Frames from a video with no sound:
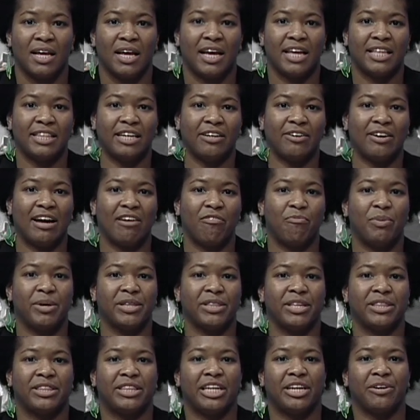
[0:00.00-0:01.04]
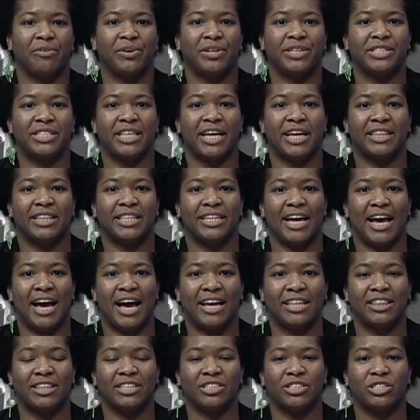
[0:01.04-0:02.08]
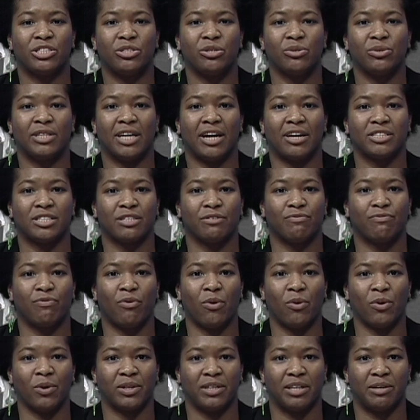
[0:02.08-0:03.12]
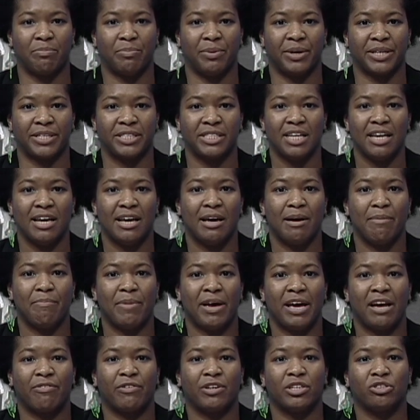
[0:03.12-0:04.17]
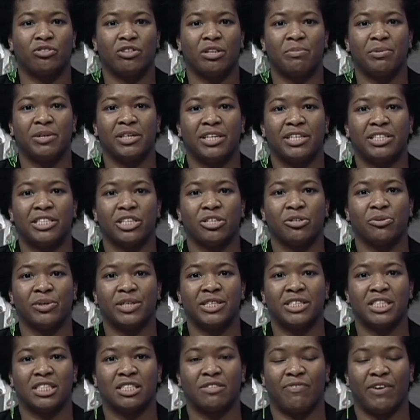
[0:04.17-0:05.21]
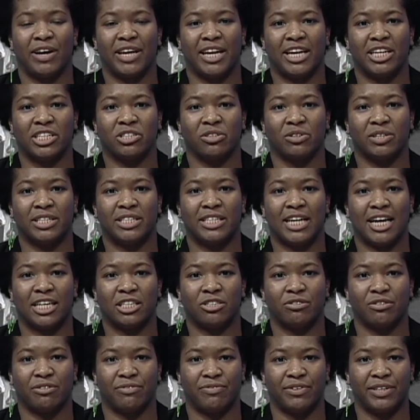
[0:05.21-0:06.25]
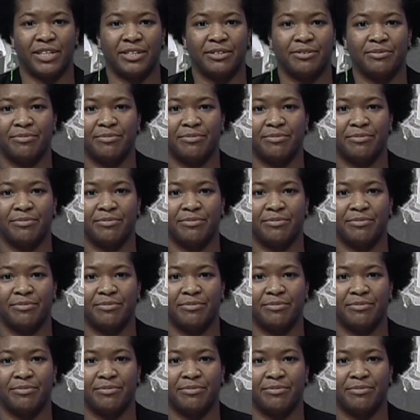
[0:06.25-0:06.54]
And there have been the theories that the Athens two thousand four Olympics may have contributed to Greece's financial catastrophe.